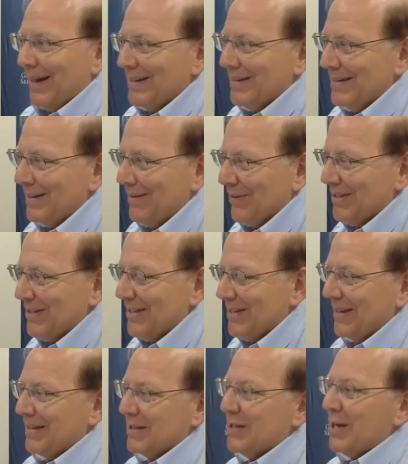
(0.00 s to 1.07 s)
I, didn't even tell you
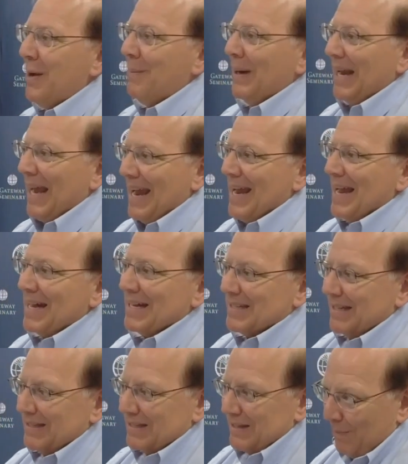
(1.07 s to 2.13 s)
this but ahaz
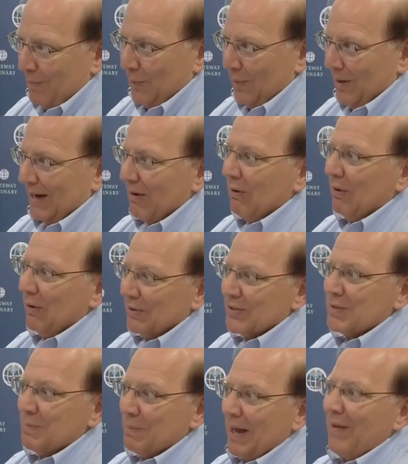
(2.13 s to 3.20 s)
at some point
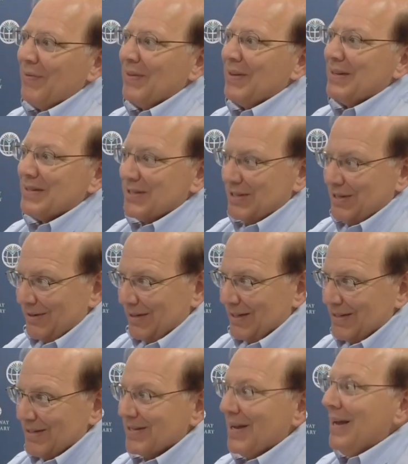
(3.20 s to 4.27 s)
calls upon the
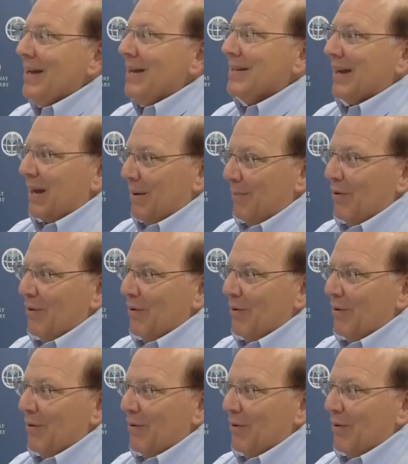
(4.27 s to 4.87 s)
assyrians to come